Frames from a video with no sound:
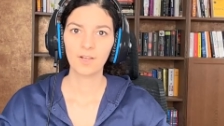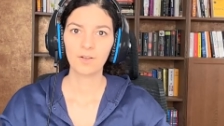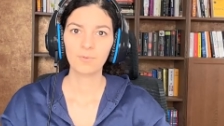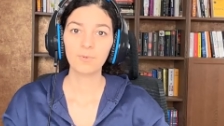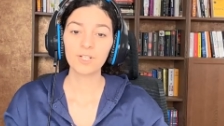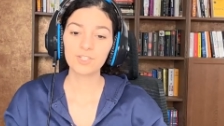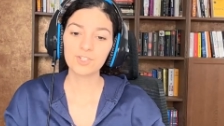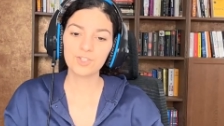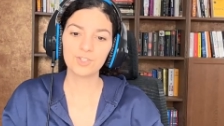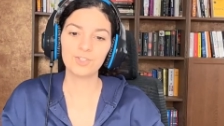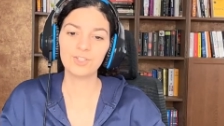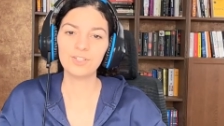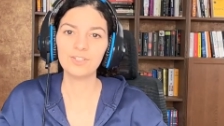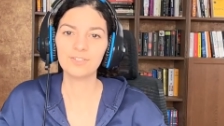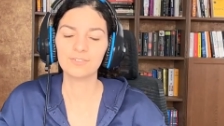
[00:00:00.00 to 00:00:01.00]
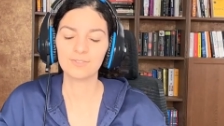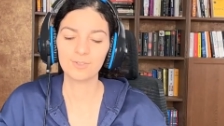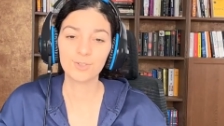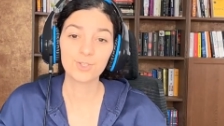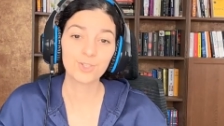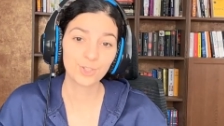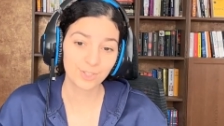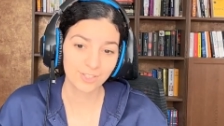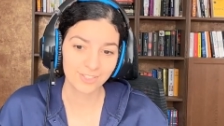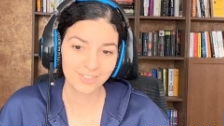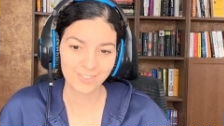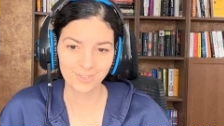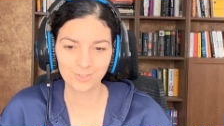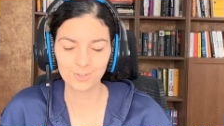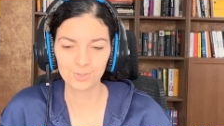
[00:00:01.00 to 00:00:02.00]
What should or
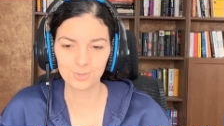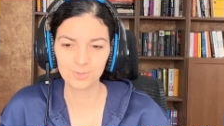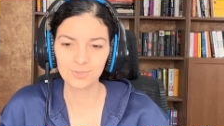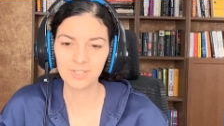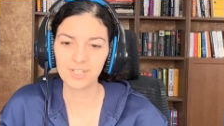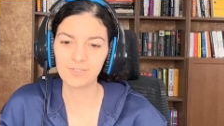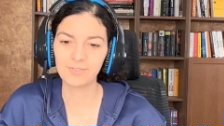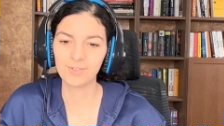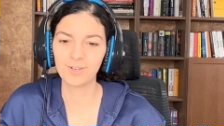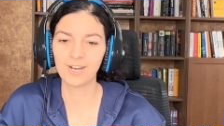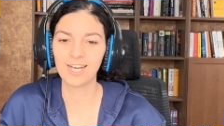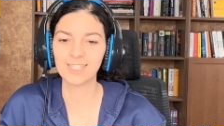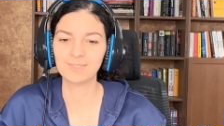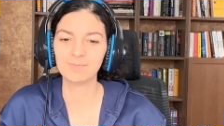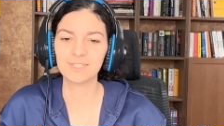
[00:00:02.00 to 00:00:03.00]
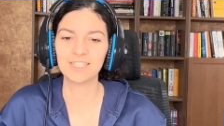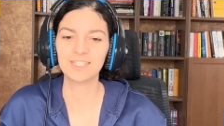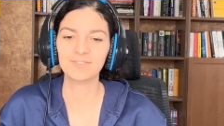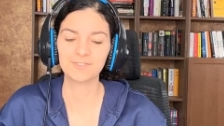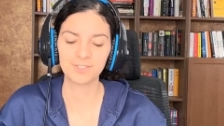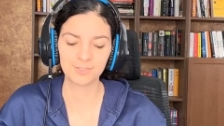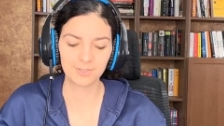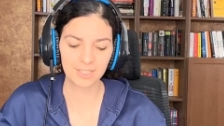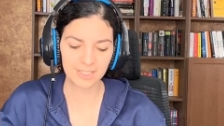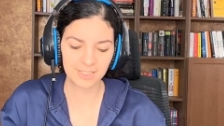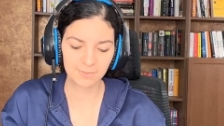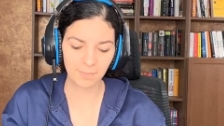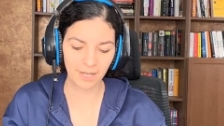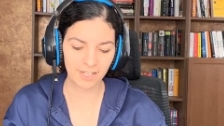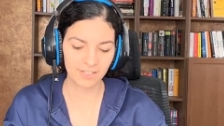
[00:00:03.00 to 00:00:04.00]
shouldn't you do if your husband gives you
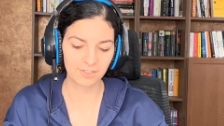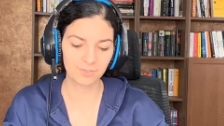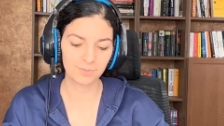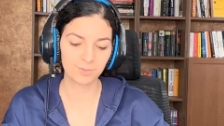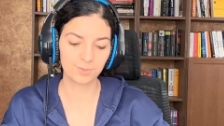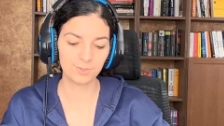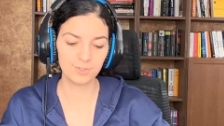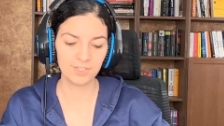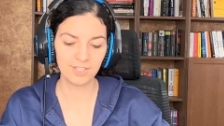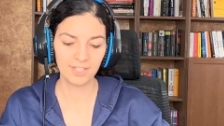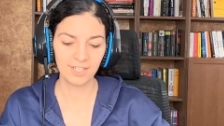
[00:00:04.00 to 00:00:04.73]
expired food,